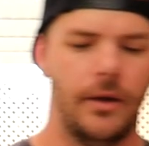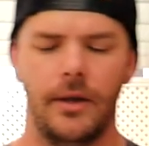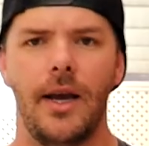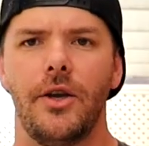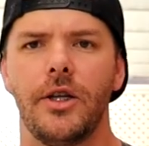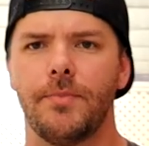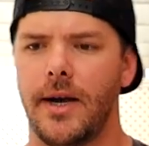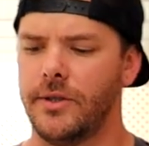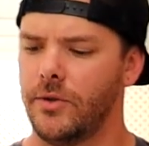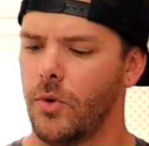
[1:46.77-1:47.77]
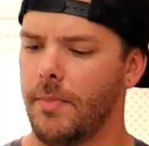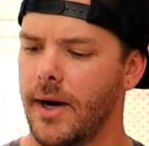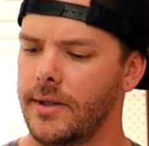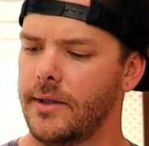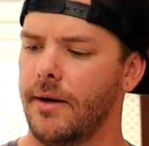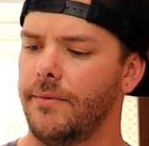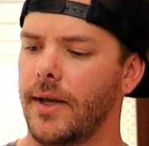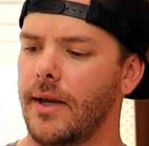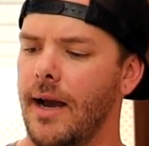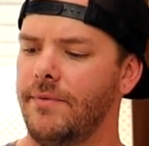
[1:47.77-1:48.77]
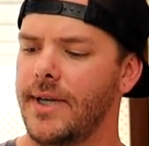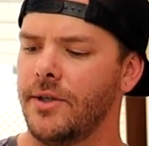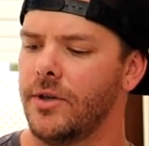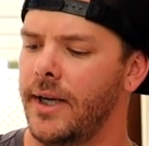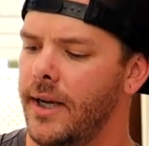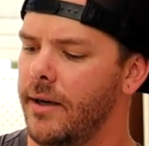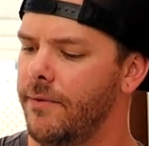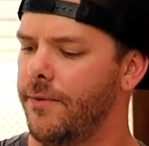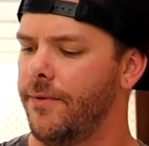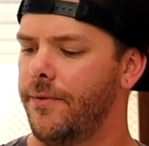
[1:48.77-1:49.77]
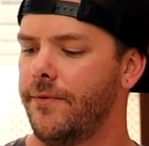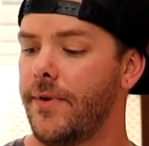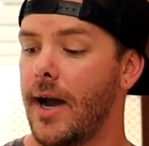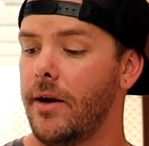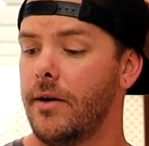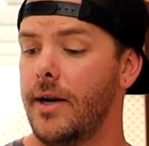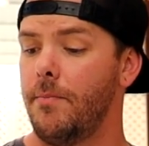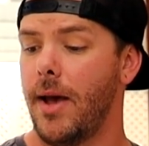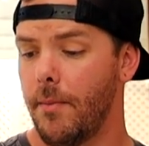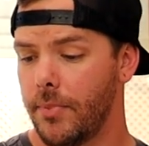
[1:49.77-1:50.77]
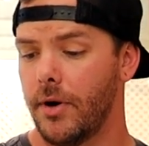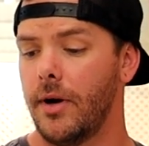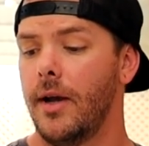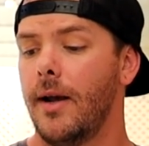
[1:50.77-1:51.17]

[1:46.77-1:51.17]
yeah, you can just buy store-bought stuff. Like I have Desert Heat fiery pepper